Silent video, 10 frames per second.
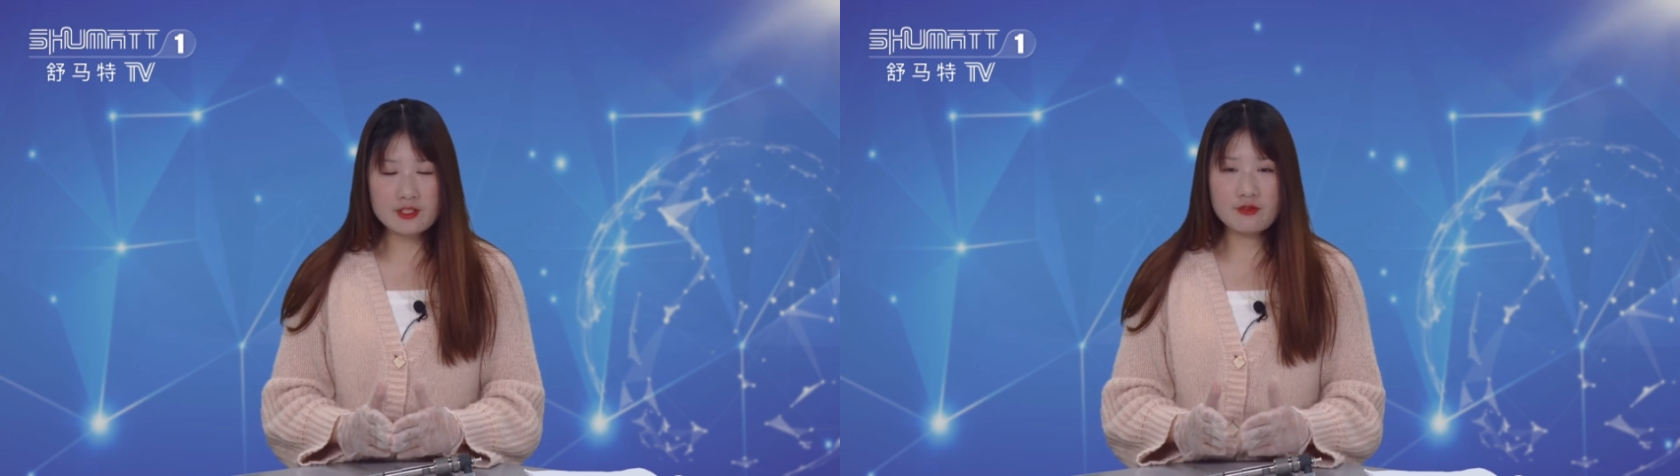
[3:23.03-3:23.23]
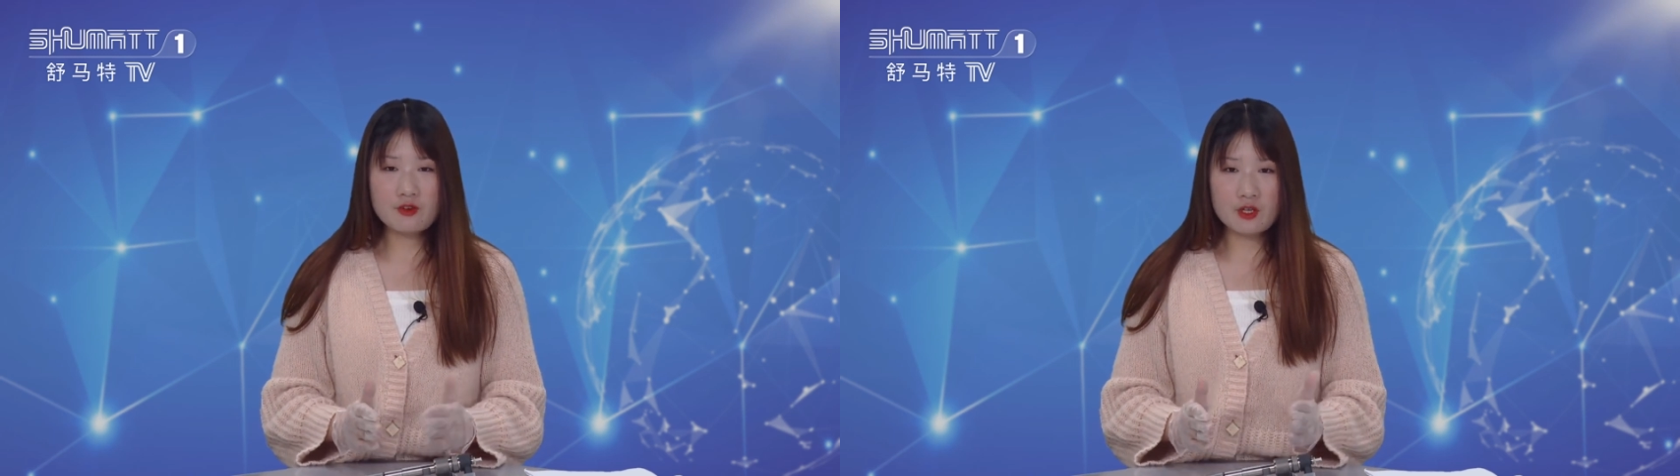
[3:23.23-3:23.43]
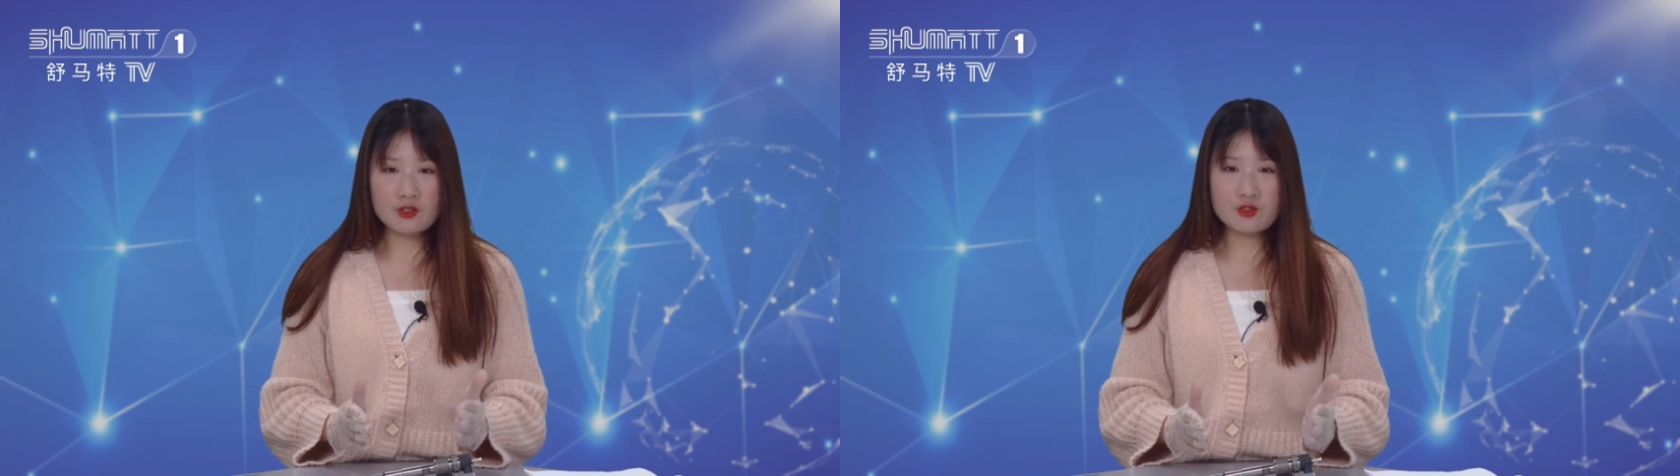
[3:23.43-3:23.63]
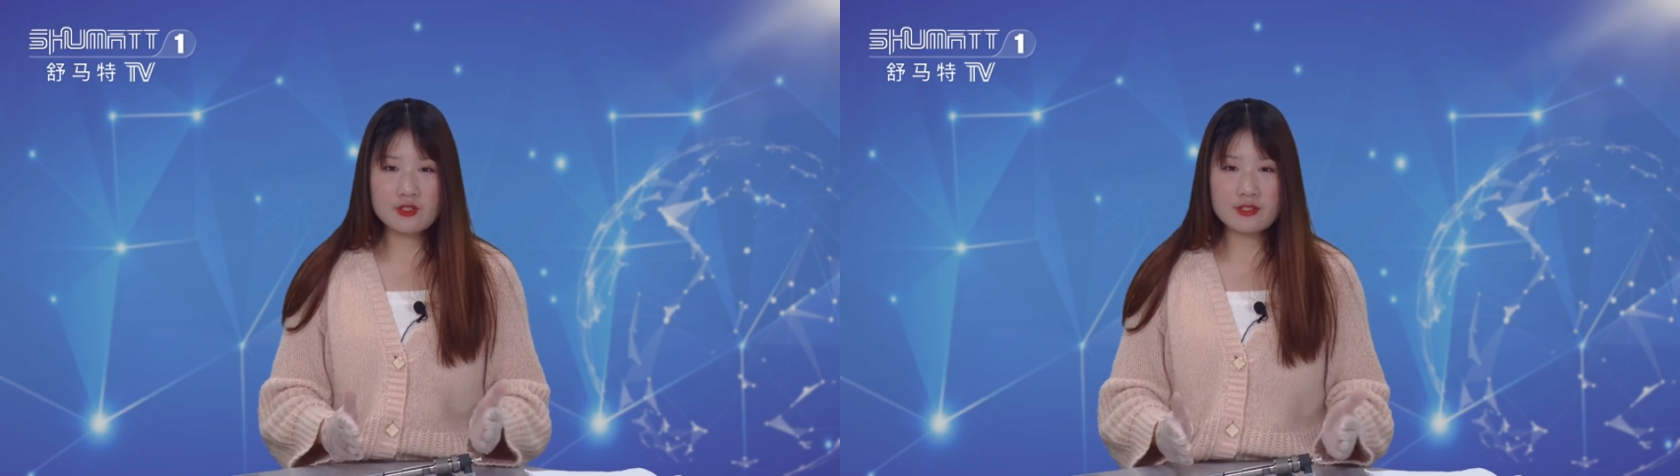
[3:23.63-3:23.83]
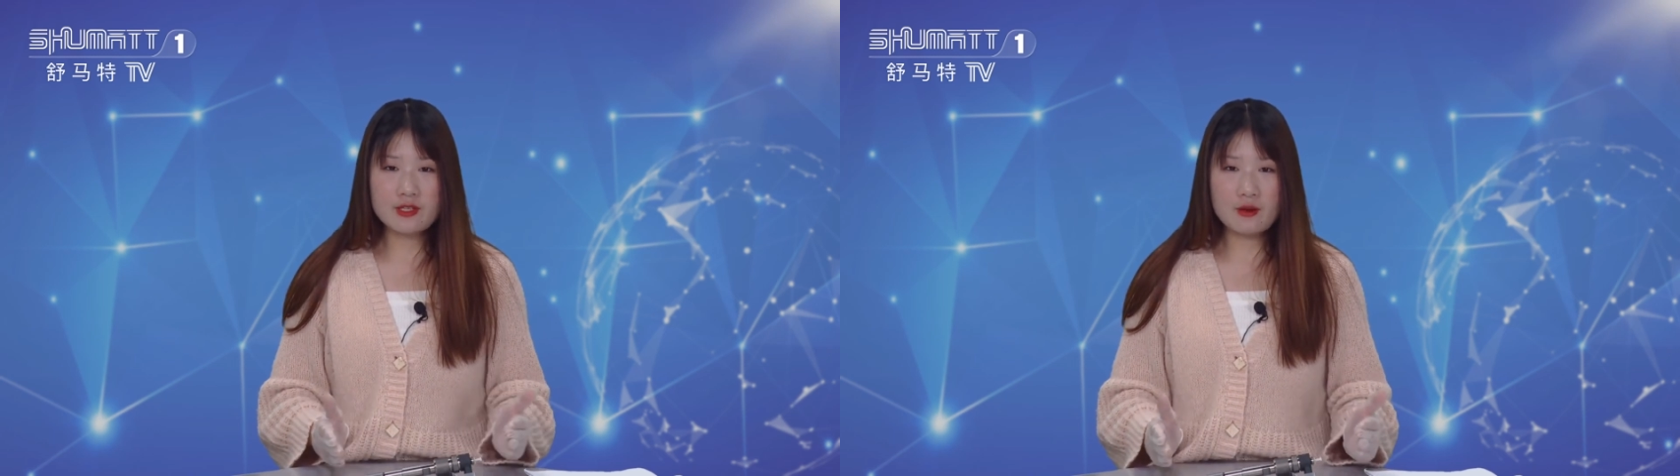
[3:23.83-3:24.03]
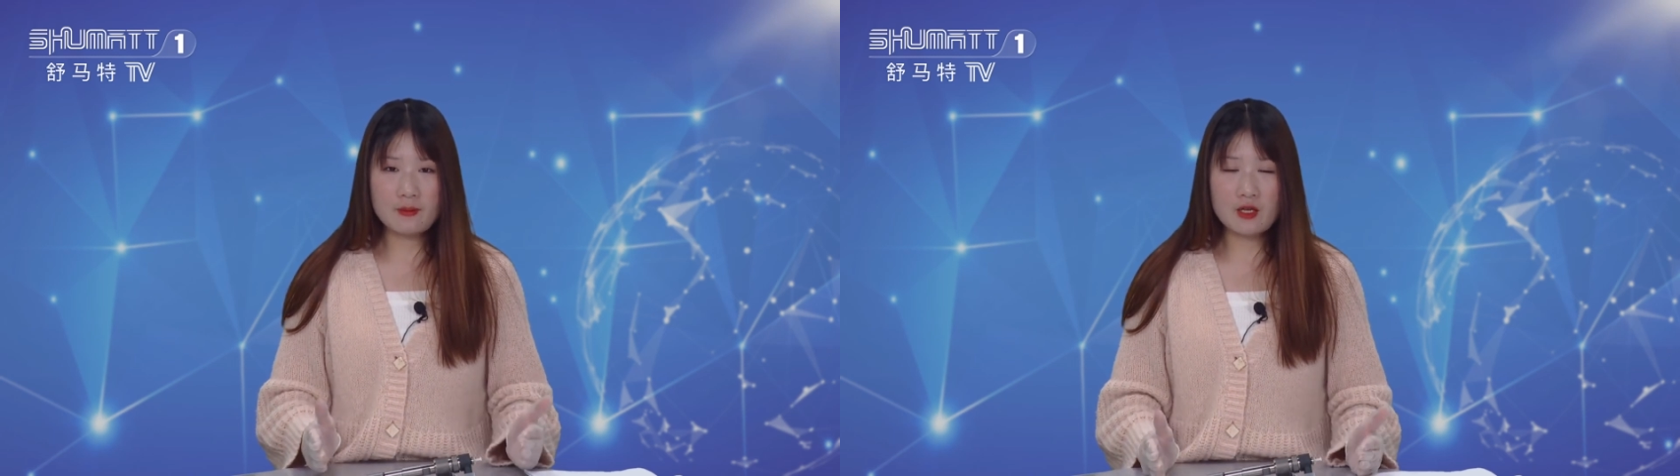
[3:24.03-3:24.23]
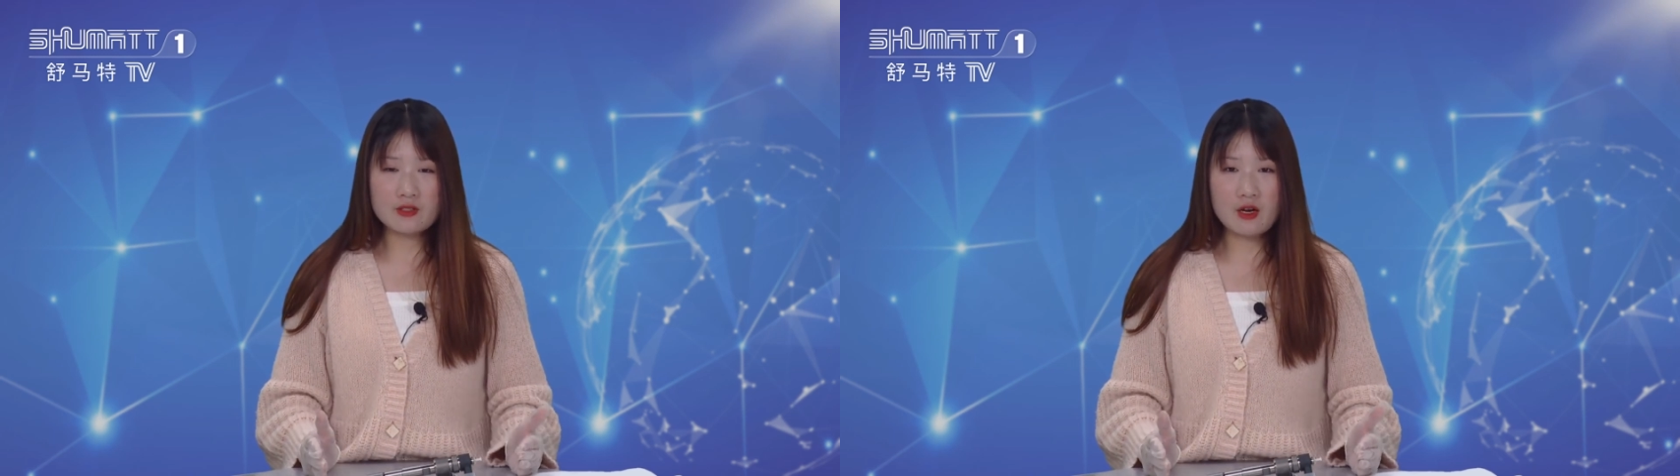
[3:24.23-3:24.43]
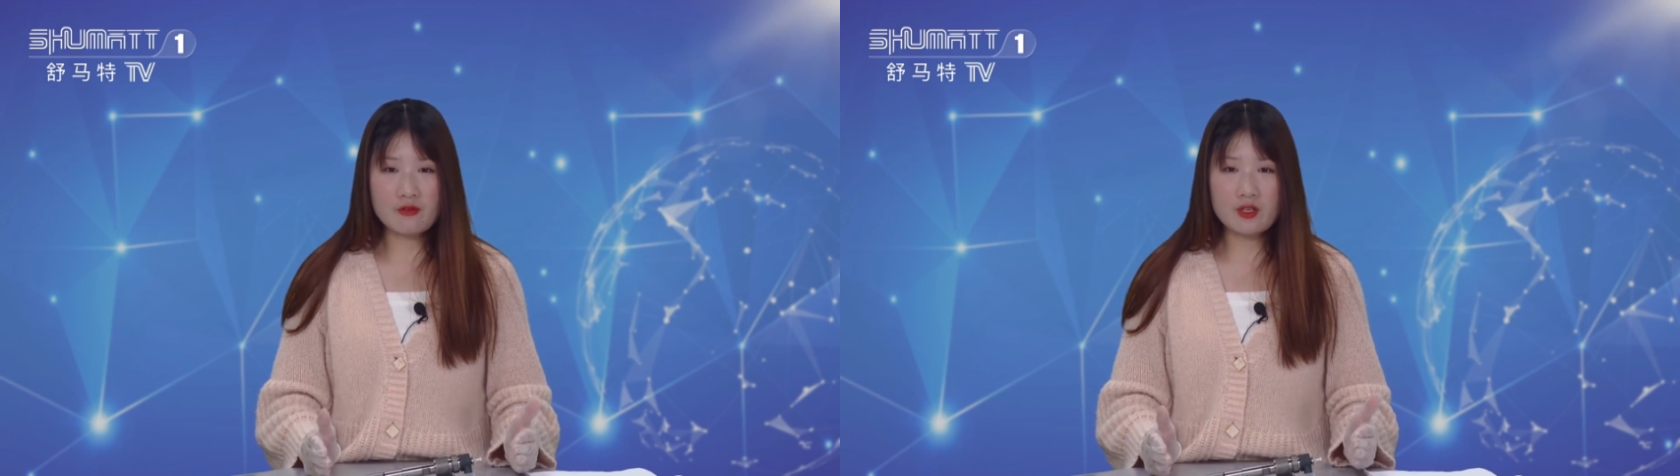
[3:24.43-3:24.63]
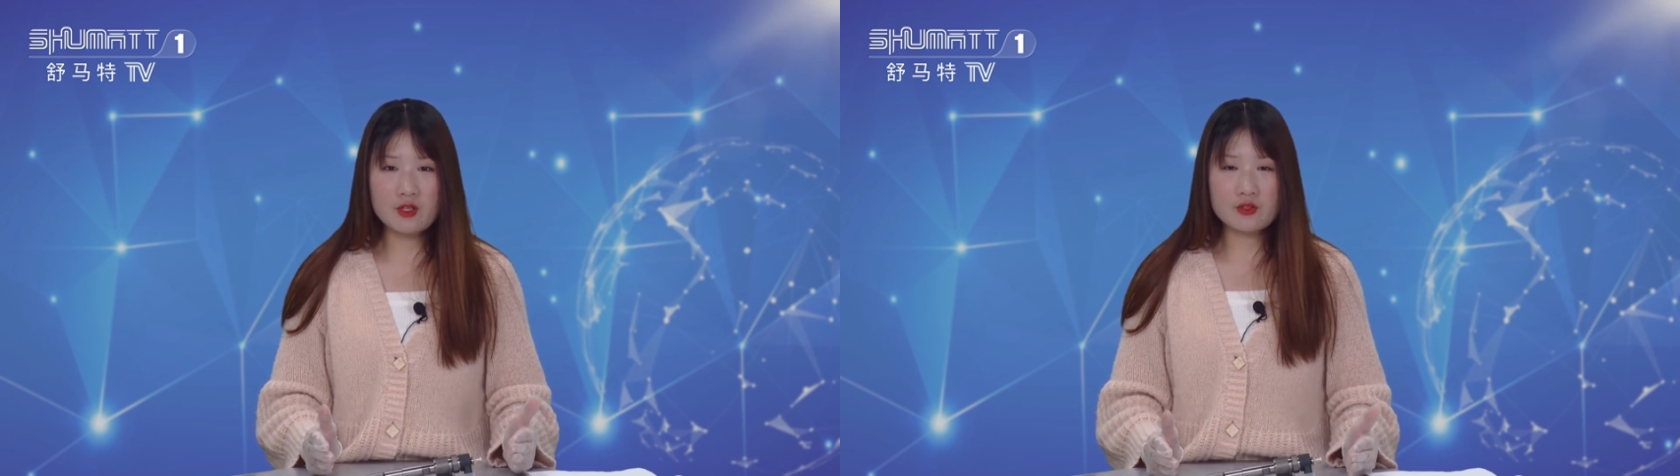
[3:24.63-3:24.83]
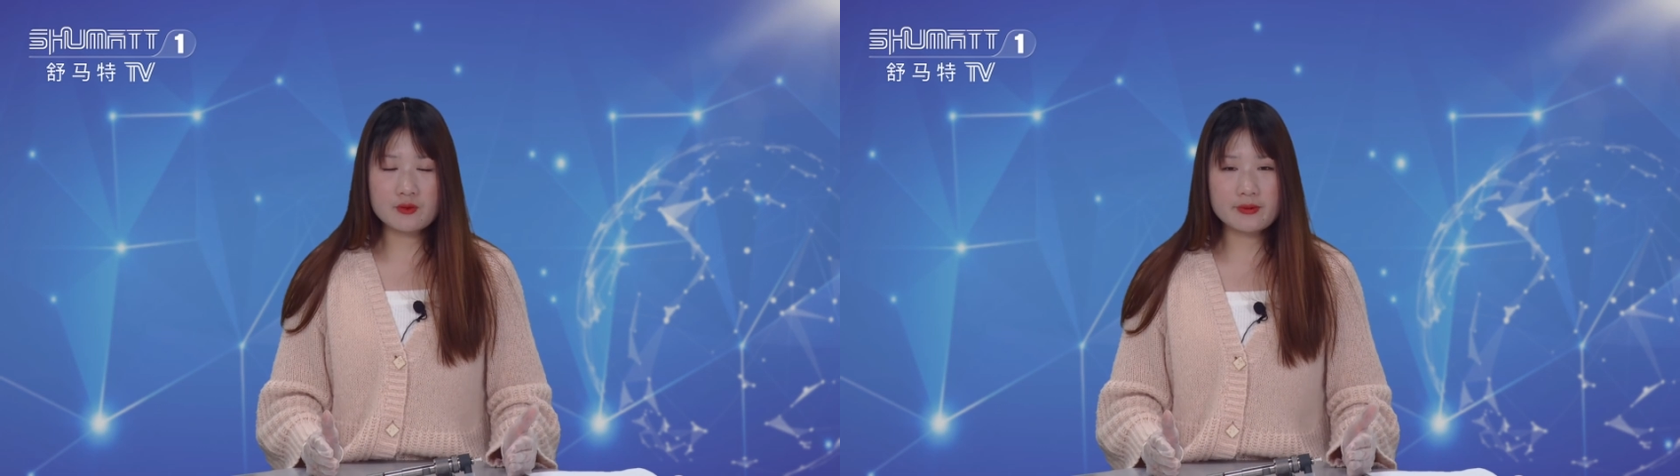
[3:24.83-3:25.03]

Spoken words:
If you're interested about our videos,